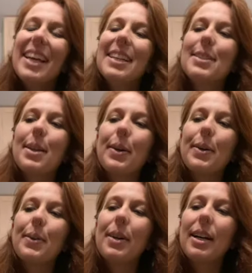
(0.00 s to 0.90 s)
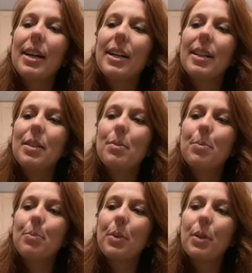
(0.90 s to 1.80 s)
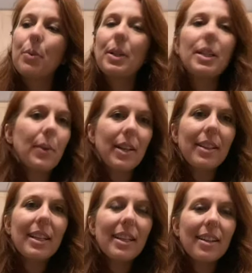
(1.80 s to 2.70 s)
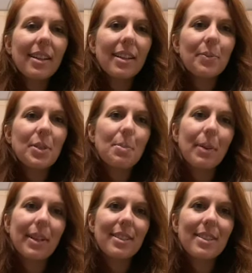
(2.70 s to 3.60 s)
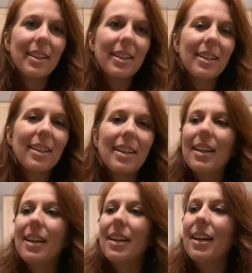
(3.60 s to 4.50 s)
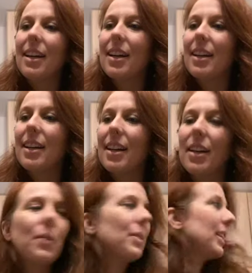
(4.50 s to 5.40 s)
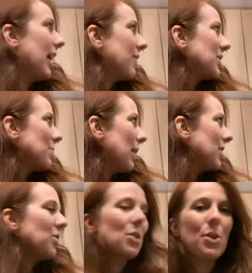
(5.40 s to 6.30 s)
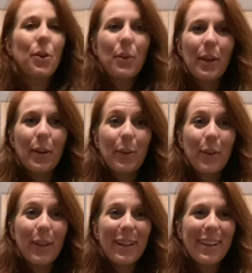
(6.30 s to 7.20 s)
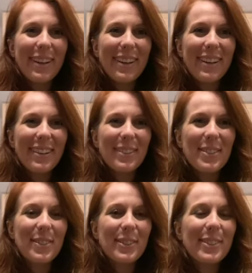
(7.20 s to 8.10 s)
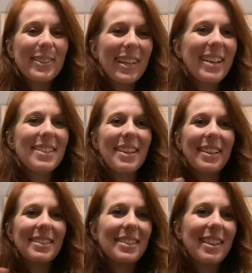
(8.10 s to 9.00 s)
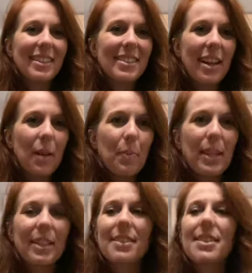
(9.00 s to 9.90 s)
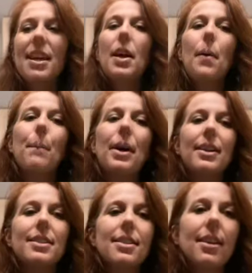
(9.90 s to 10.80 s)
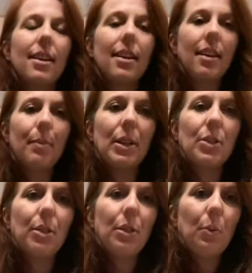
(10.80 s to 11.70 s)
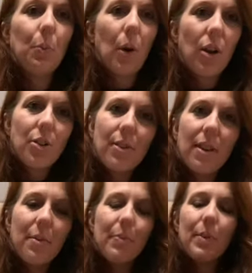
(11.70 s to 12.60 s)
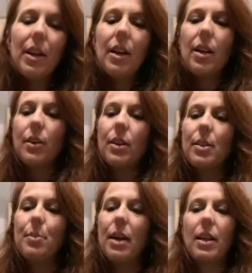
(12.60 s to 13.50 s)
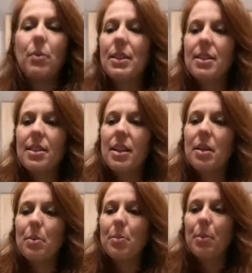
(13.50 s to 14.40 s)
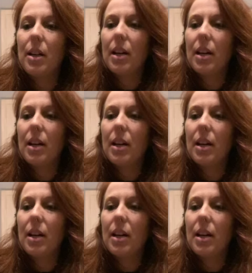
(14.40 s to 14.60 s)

So really quickly, just because like I don't really have the space to show like a cooking tutorial yet. I need to like set up things, but make sure you wash them. I rinse them.